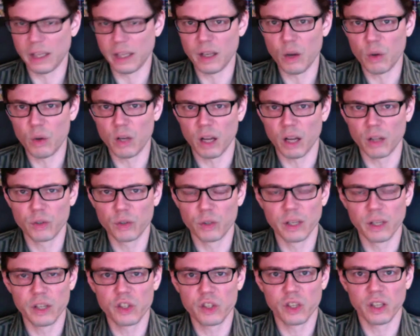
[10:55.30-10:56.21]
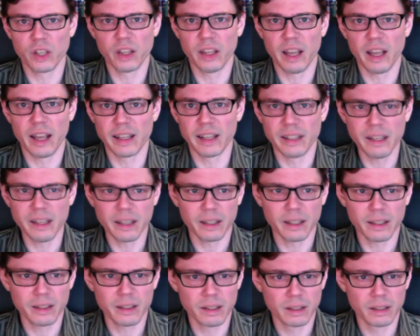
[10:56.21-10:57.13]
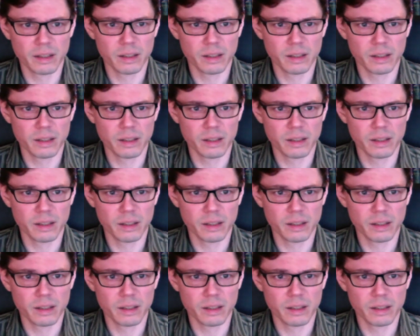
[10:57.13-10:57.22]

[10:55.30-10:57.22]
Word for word: no contradiction in the idea.